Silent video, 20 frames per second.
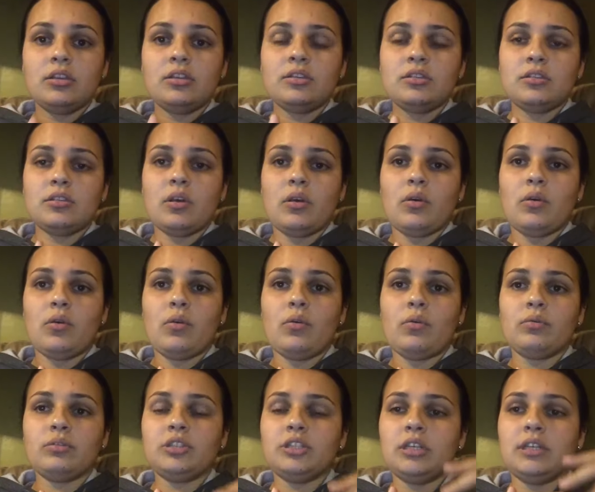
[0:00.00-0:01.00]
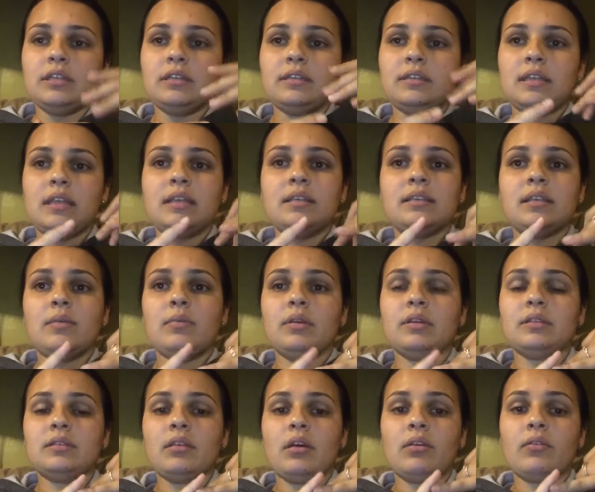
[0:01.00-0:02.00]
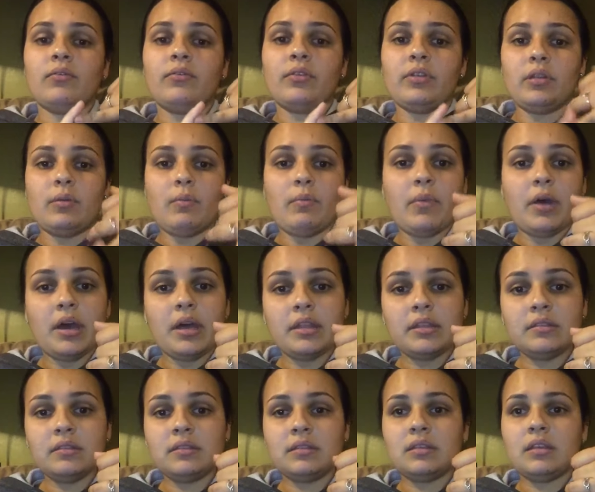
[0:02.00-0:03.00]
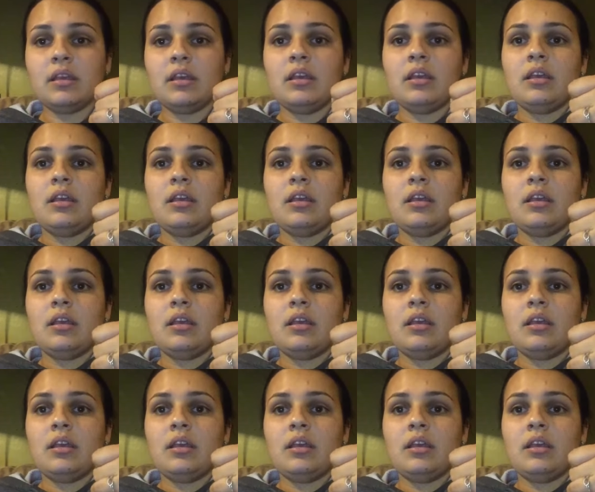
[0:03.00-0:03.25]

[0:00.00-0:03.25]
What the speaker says: So she sings them a song for the months,